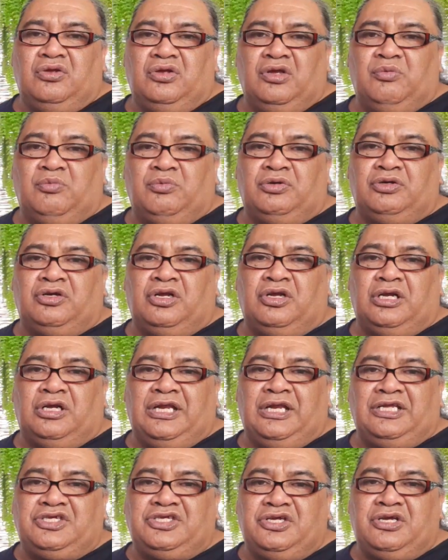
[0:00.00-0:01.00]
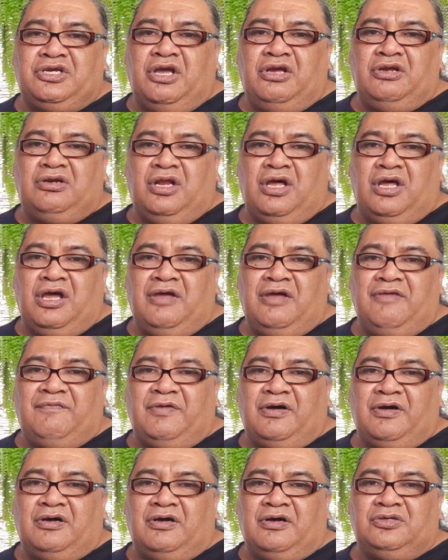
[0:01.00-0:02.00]
it will not let you go
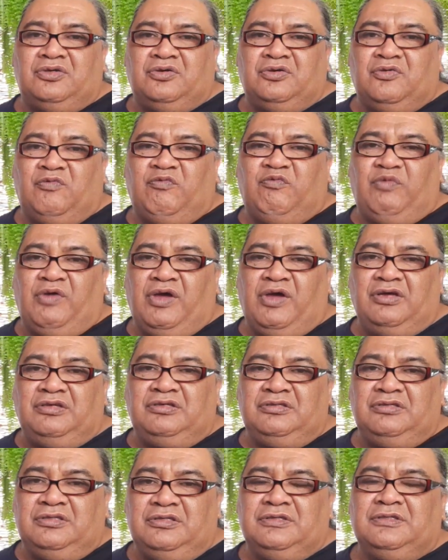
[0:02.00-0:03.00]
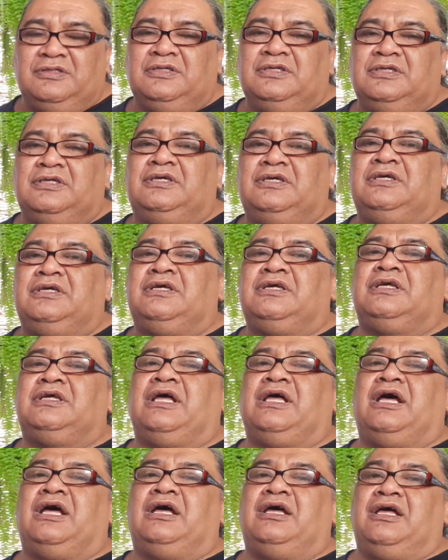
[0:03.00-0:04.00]
live on your phone.
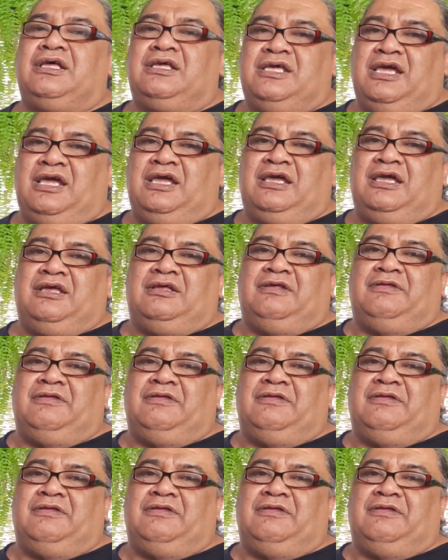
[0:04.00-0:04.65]
Okay,